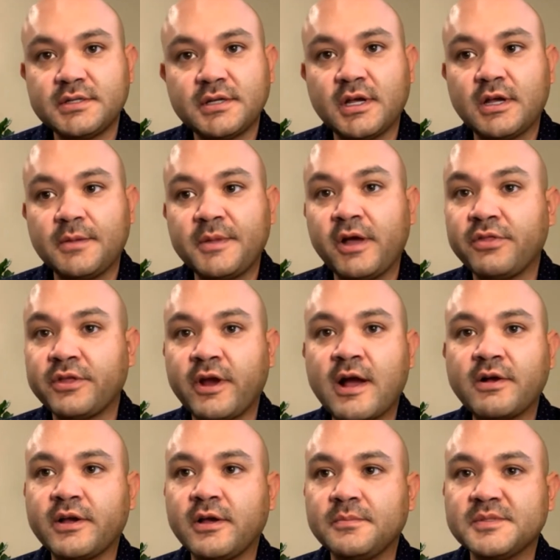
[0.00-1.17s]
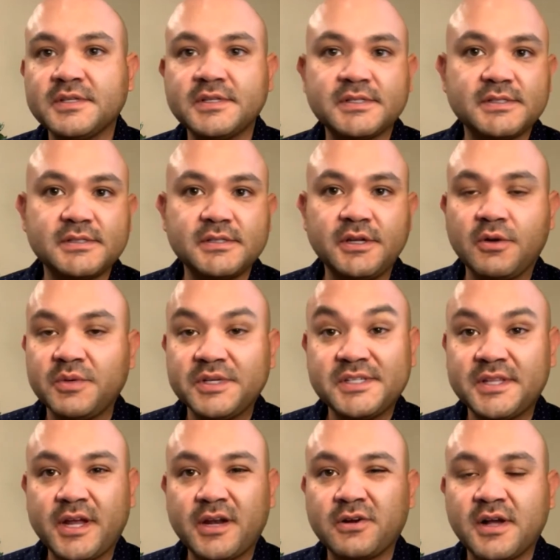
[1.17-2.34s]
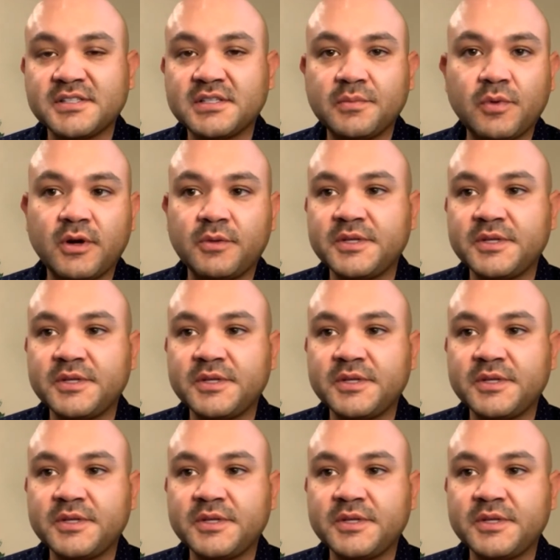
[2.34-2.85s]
healthcare outcomes is, we see that across the board.